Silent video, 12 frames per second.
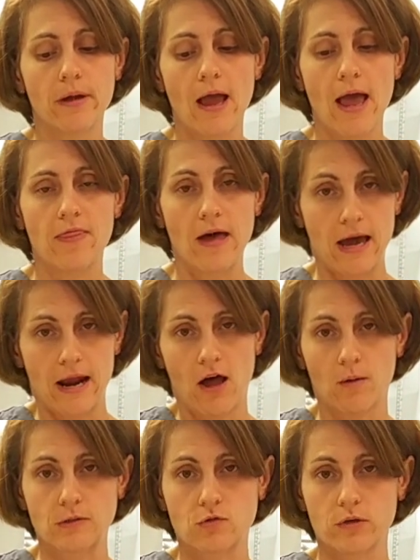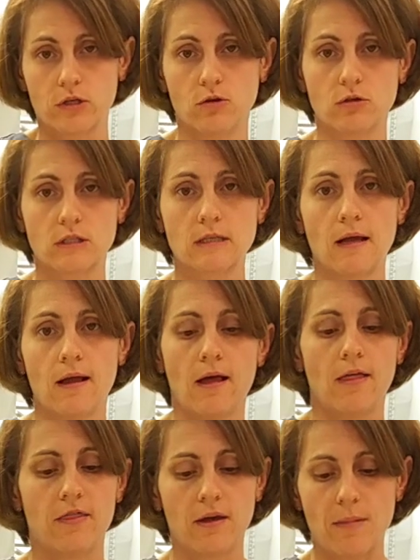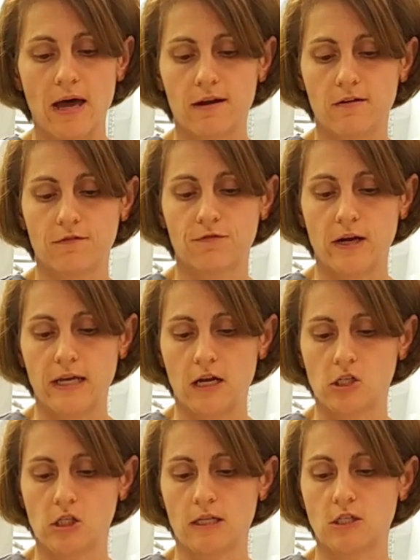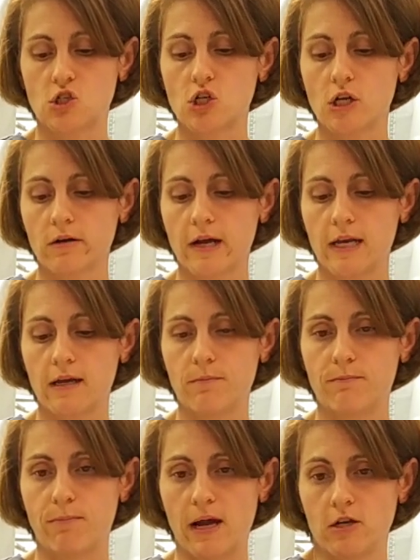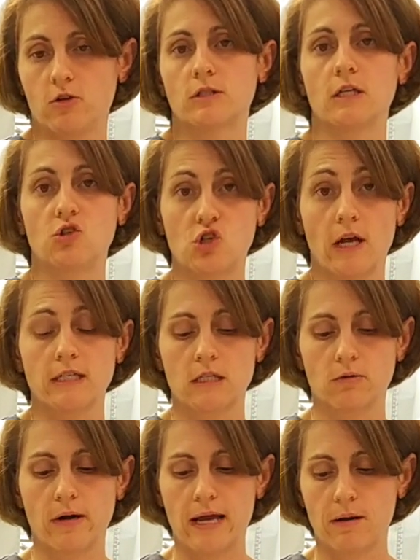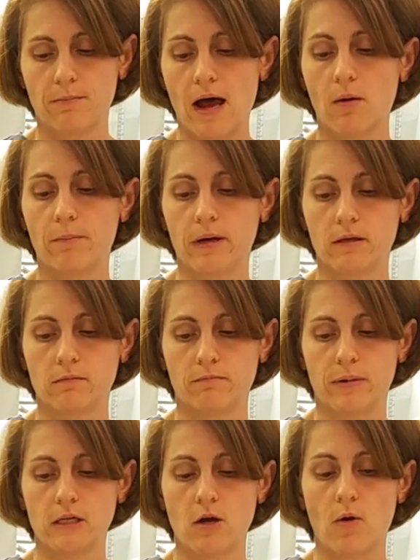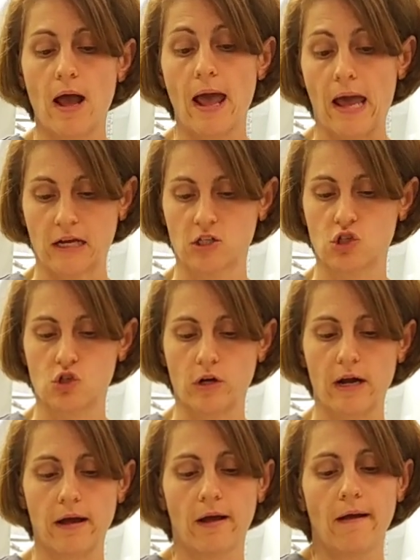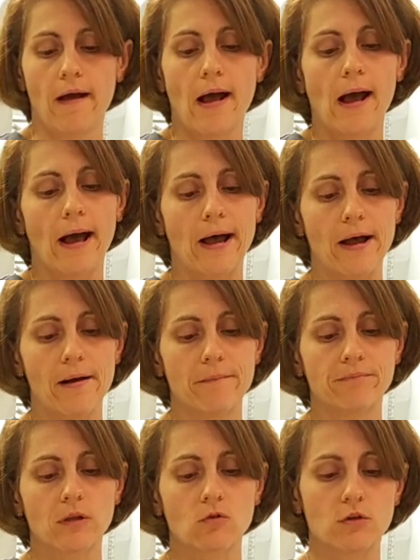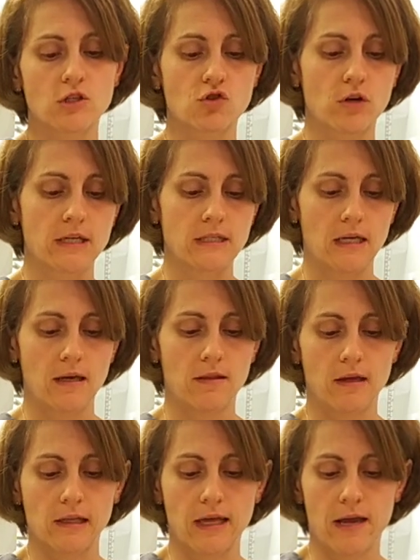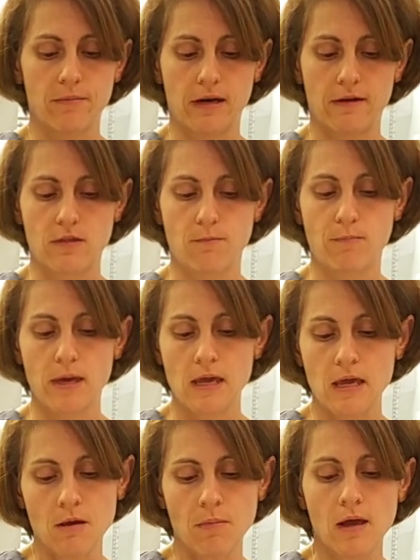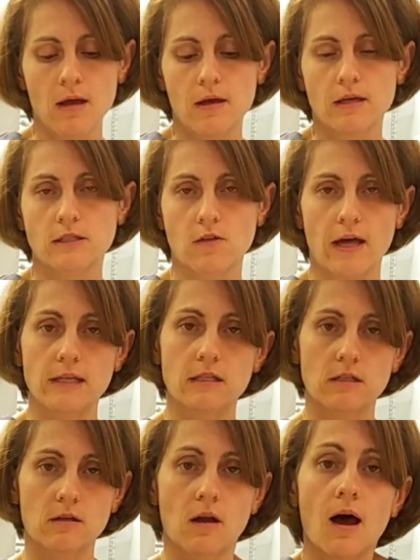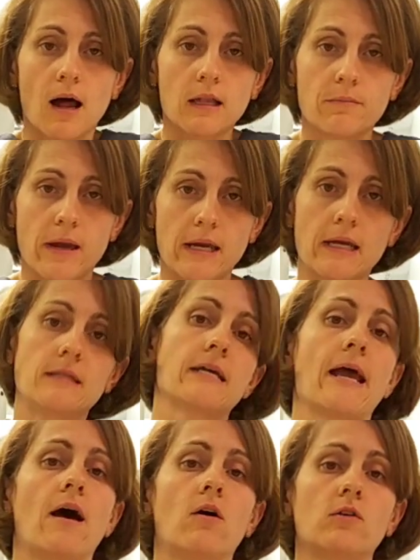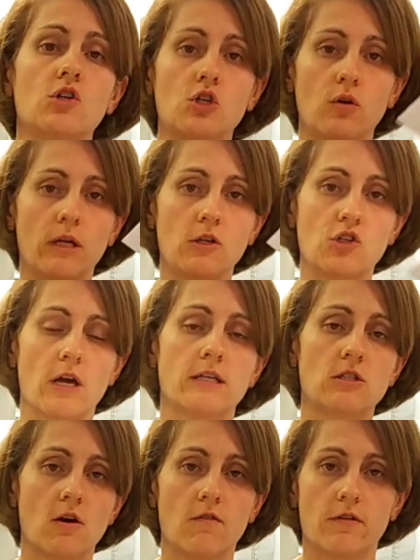and that helps reduce the amount of radiation that's generated by using just the right amount, but no extra. Restricting the alignment of the beam. So that's collimating down, shooting just over